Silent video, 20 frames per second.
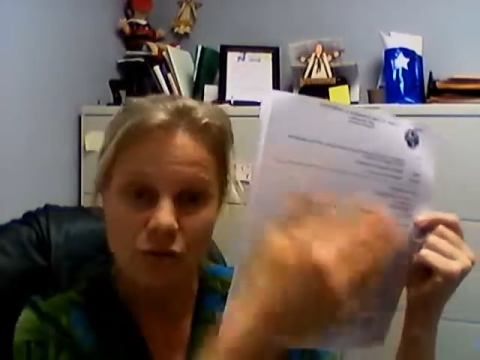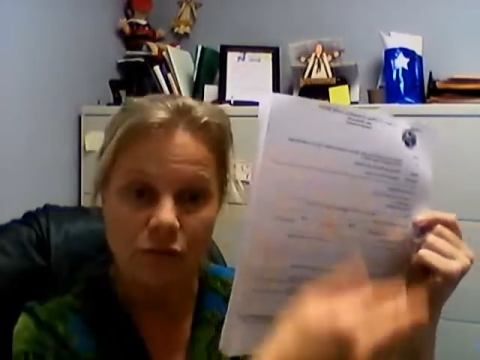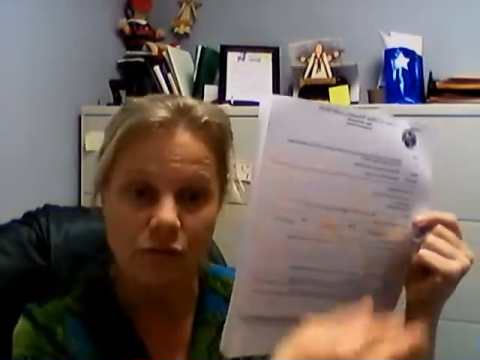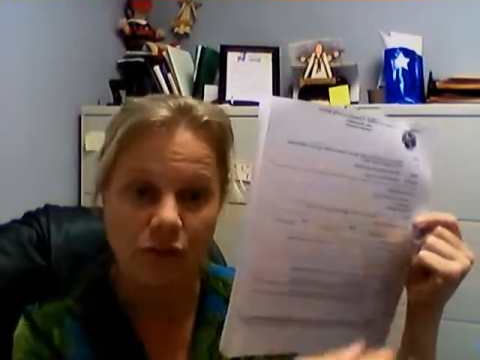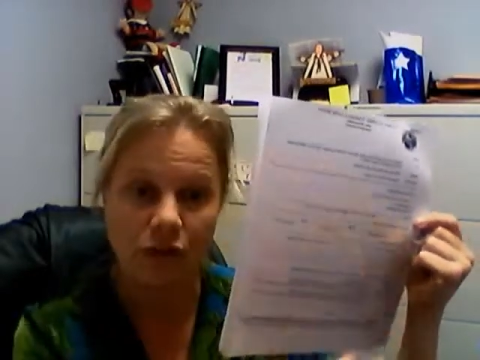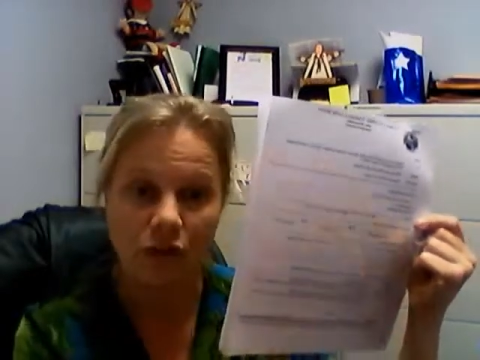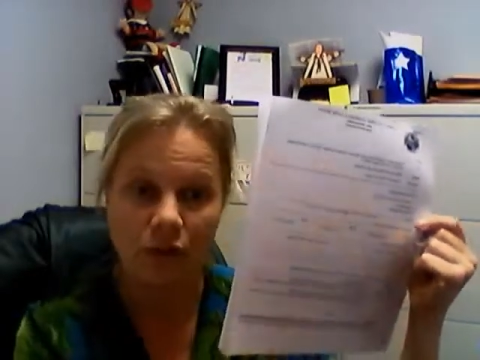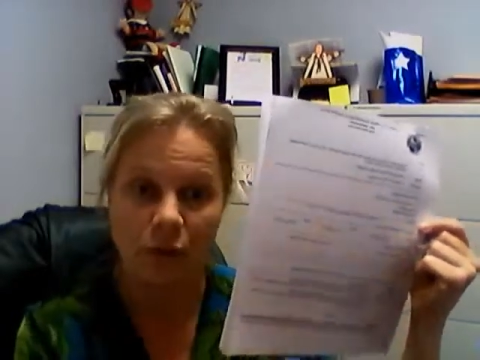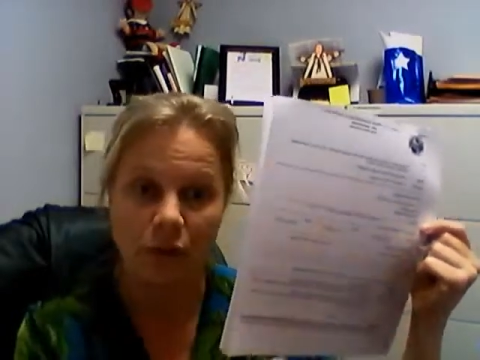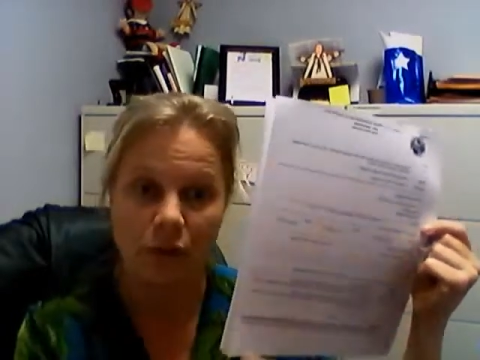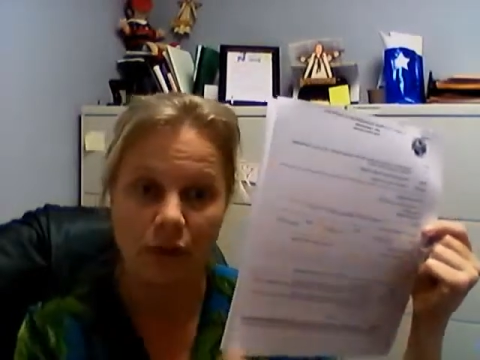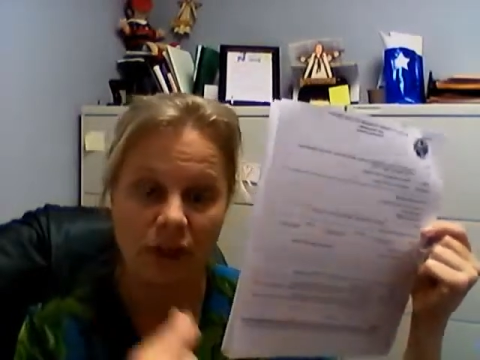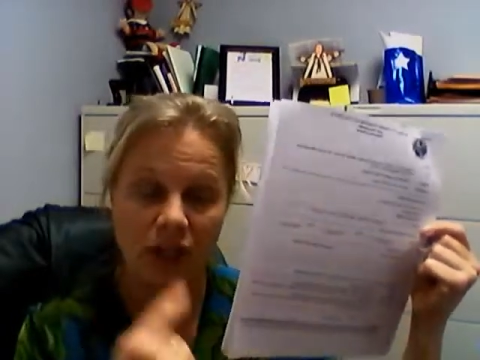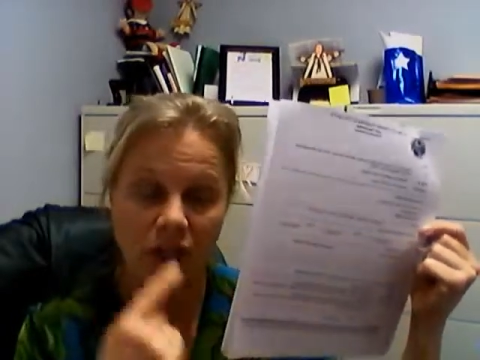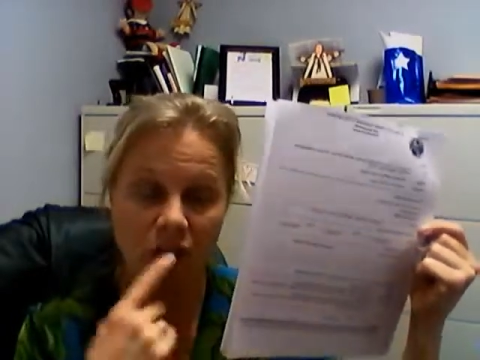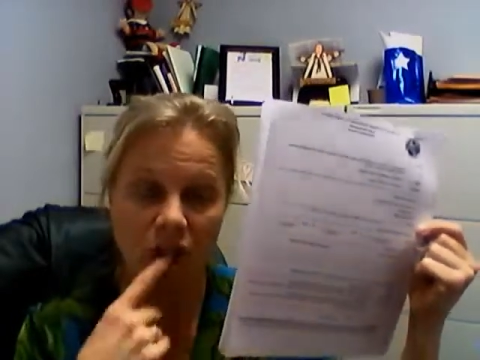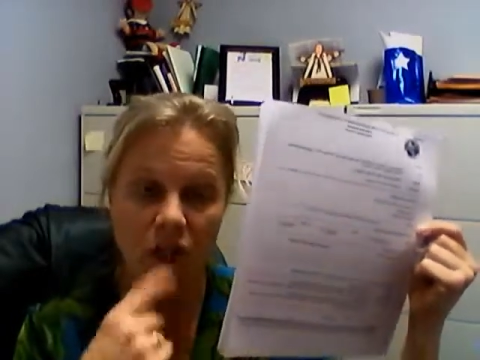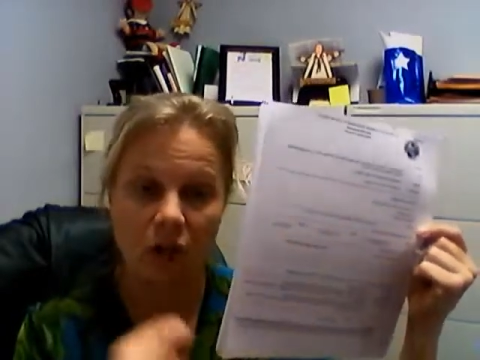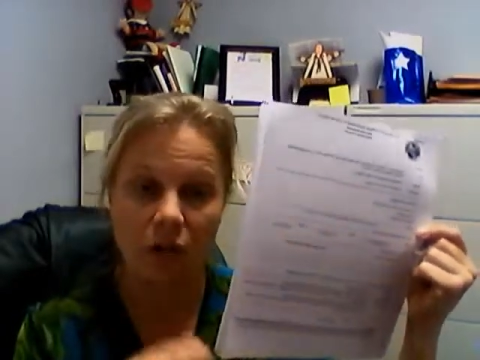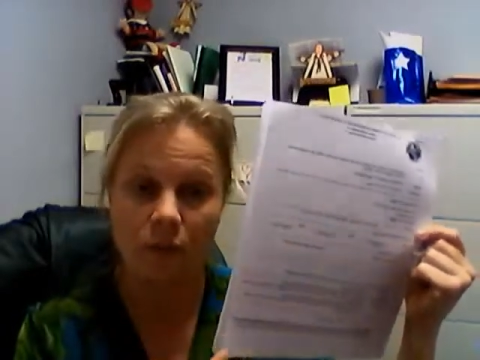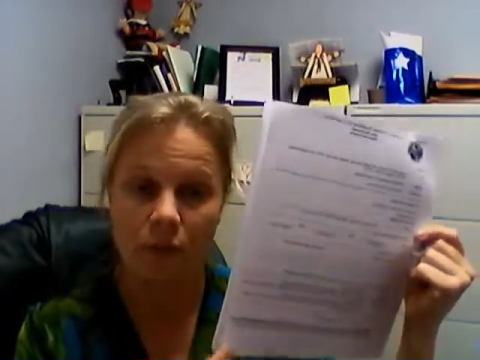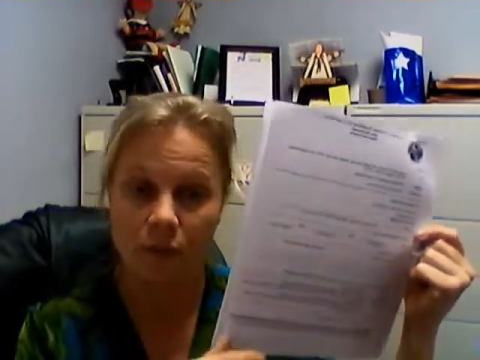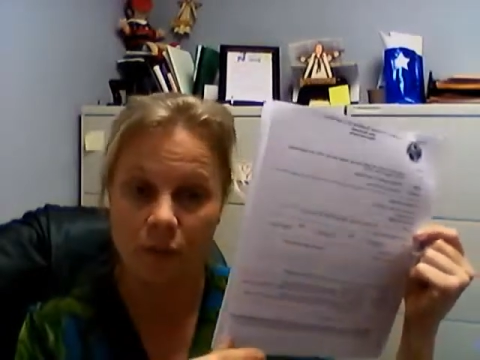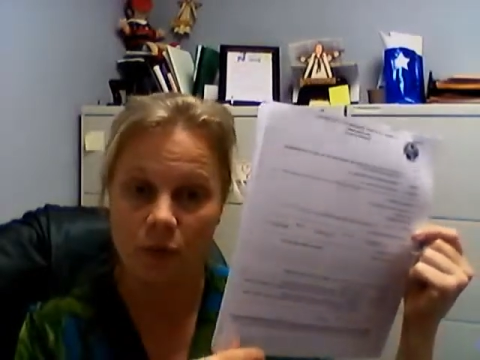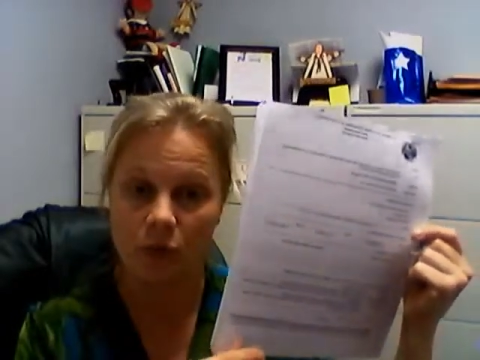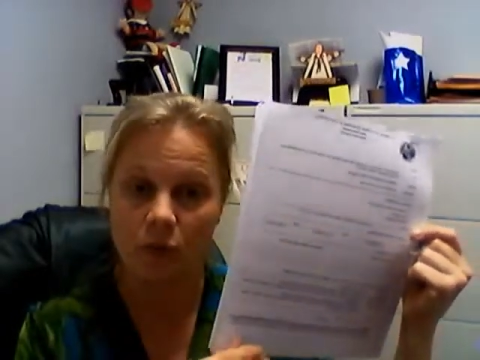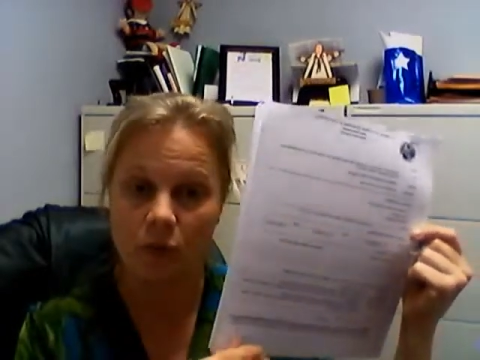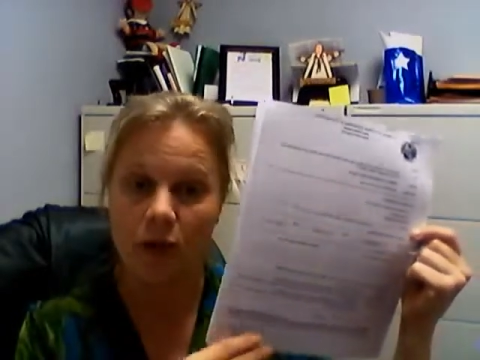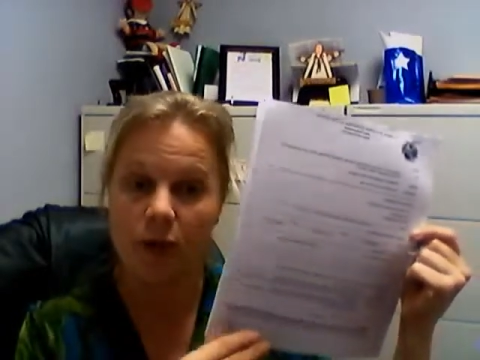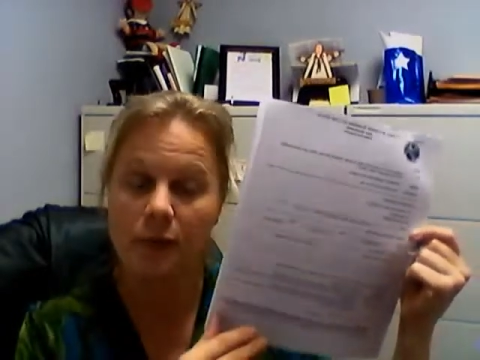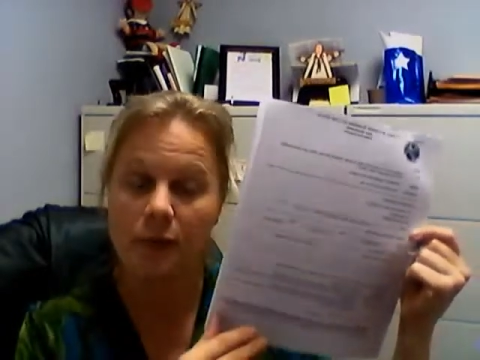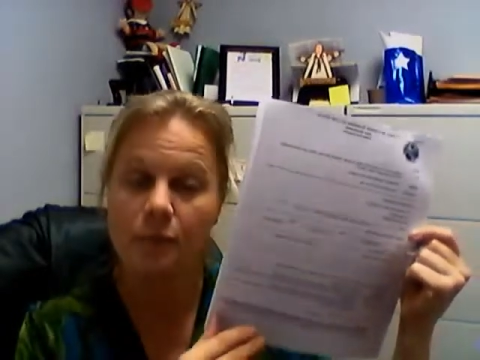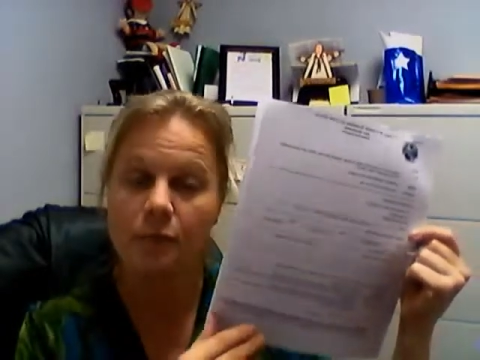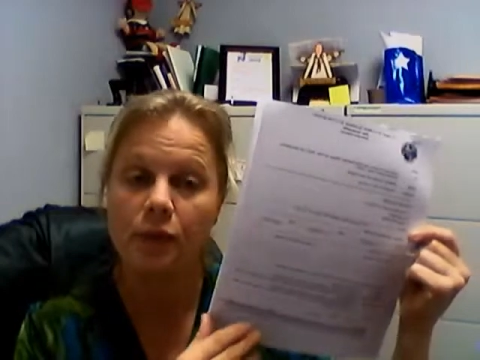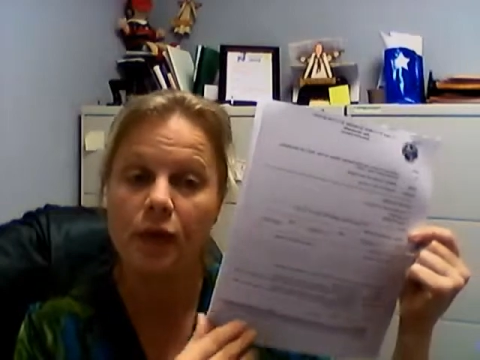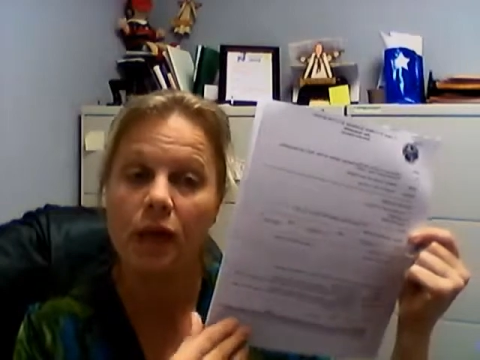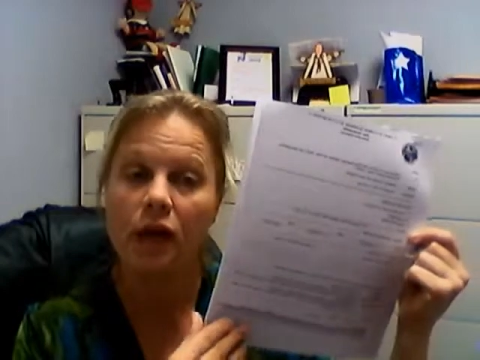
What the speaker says: your fingerprinting done. Okay?